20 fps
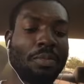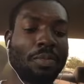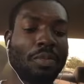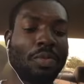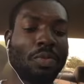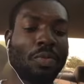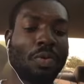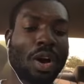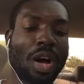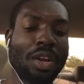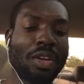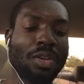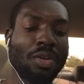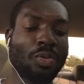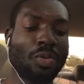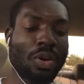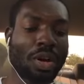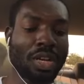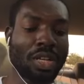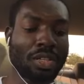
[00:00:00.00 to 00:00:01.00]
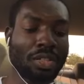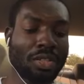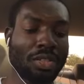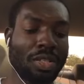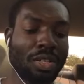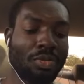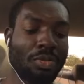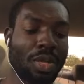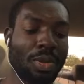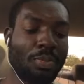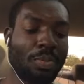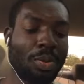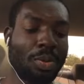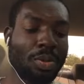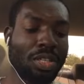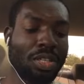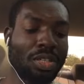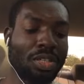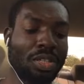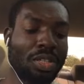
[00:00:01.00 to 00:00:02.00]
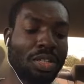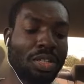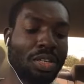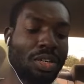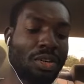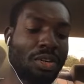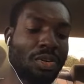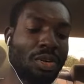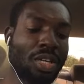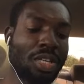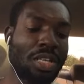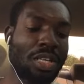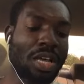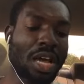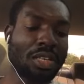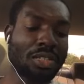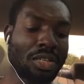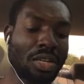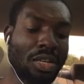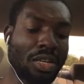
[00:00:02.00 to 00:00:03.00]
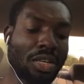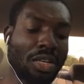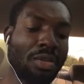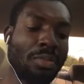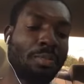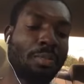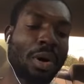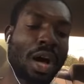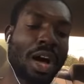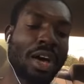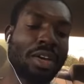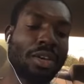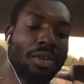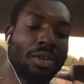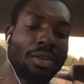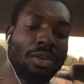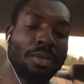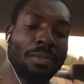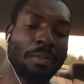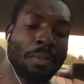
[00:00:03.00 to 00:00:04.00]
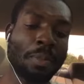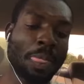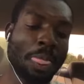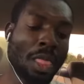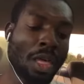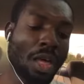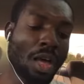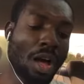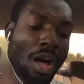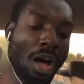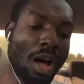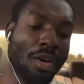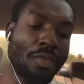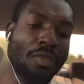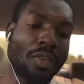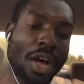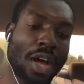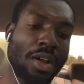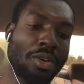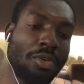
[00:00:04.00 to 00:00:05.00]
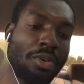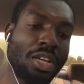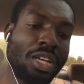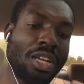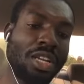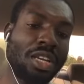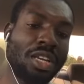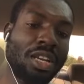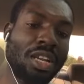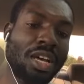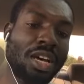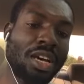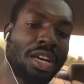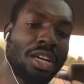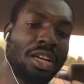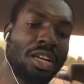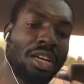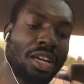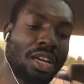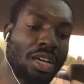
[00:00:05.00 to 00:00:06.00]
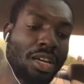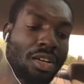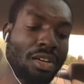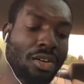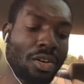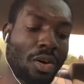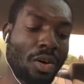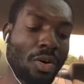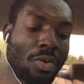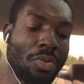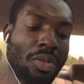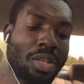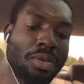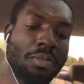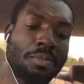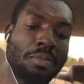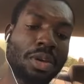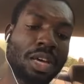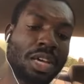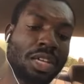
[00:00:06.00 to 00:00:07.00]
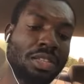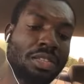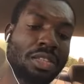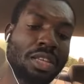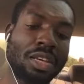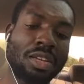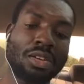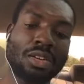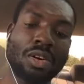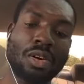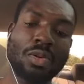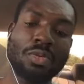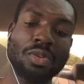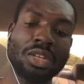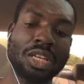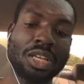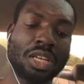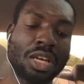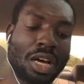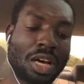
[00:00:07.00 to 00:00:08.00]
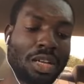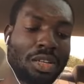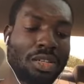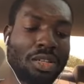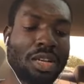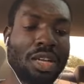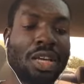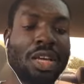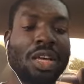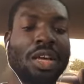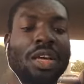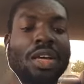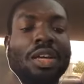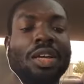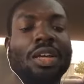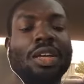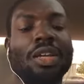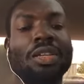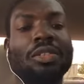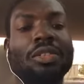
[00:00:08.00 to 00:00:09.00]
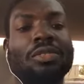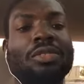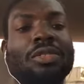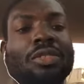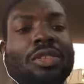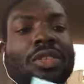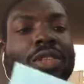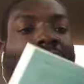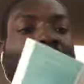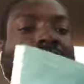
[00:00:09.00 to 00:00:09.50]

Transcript: What else did we put in here? It has a little bio of Irene and I and how we met and how we got into this.